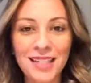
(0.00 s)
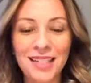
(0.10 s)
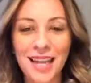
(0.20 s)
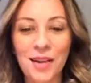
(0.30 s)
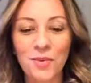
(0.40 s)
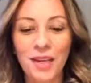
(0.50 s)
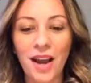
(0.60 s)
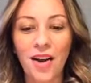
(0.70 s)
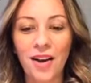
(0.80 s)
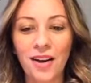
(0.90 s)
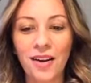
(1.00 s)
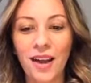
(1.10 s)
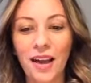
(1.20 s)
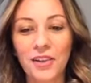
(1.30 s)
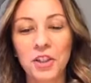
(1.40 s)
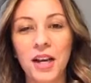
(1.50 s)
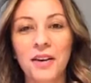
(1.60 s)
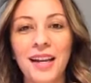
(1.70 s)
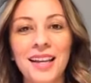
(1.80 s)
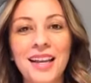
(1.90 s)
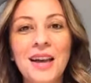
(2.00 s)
And today we are sharing